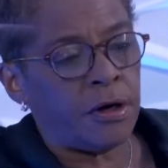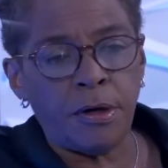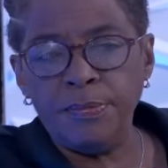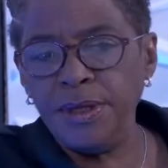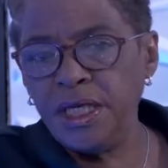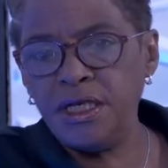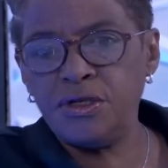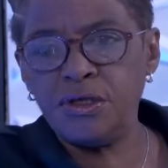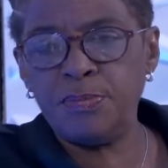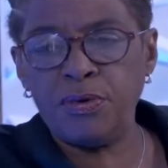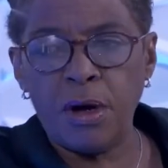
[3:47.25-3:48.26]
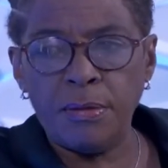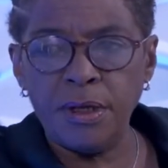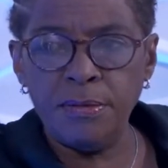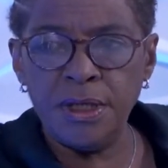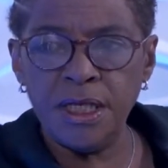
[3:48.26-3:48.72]
Her biggest
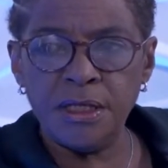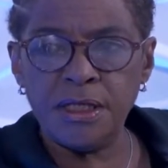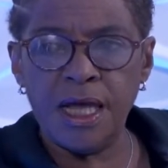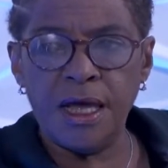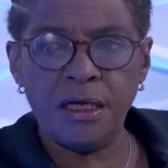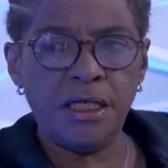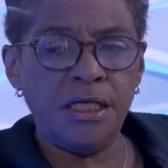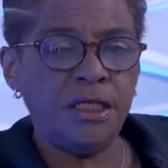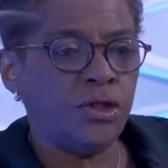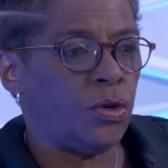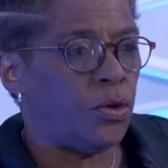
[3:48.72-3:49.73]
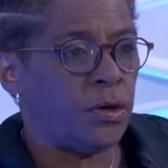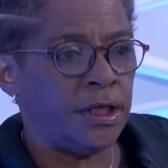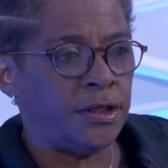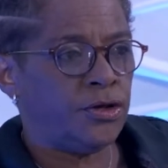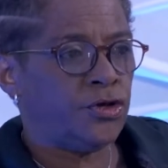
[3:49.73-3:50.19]
problem is that he's all
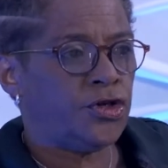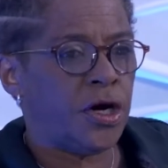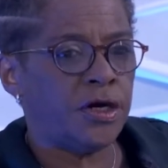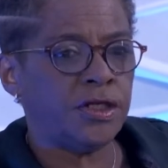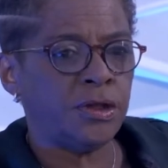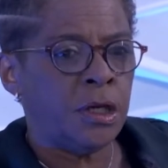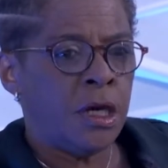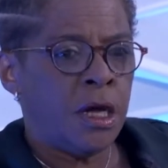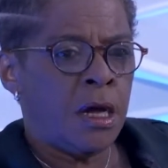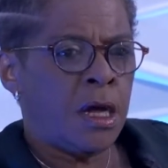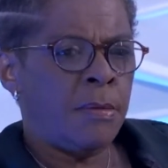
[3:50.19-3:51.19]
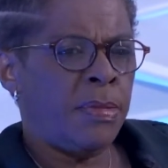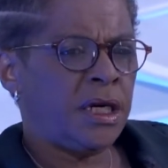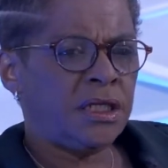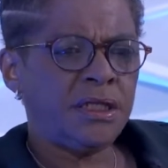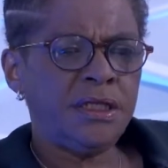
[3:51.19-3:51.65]
in the church, but
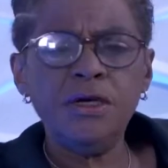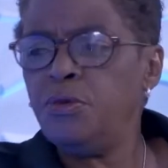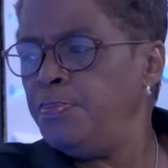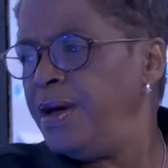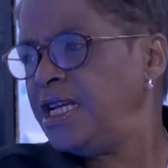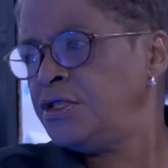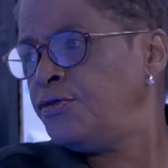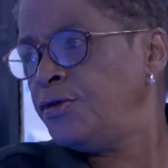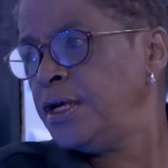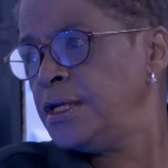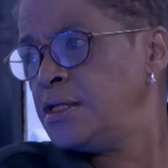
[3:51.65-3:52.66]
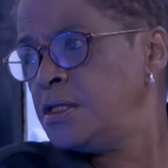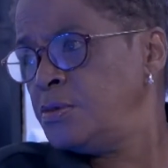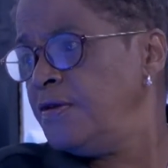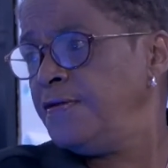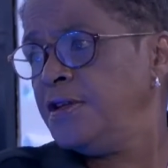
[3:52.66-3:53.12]
is still best friends
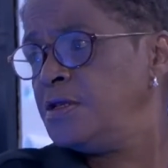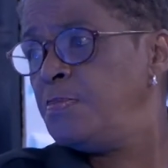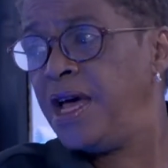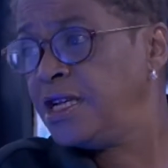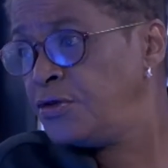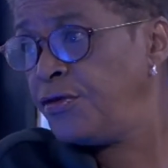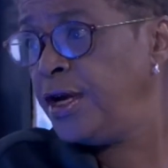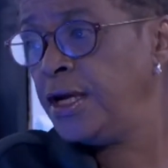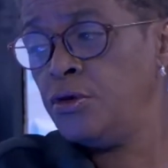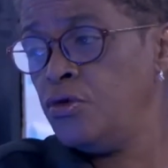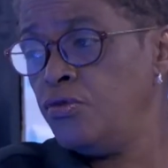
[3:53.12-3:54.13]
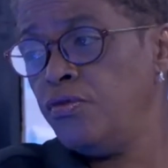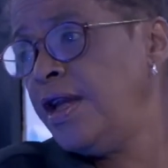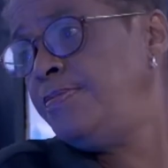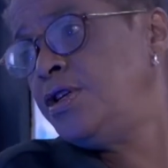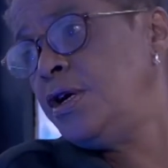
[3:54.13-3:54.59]
with his best friend who
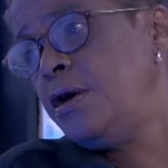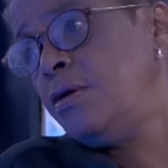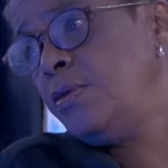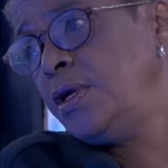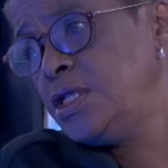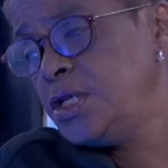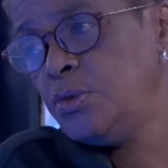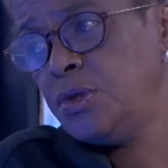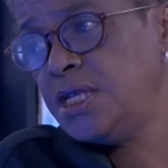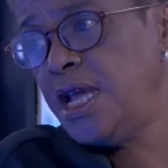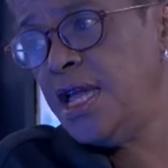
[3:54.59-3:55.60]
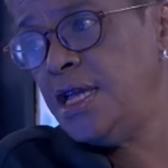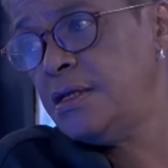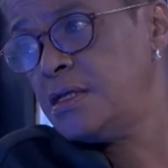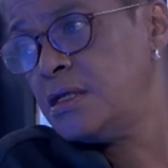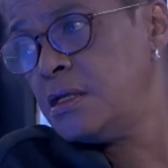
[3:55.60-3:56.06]
raped her when she was eight.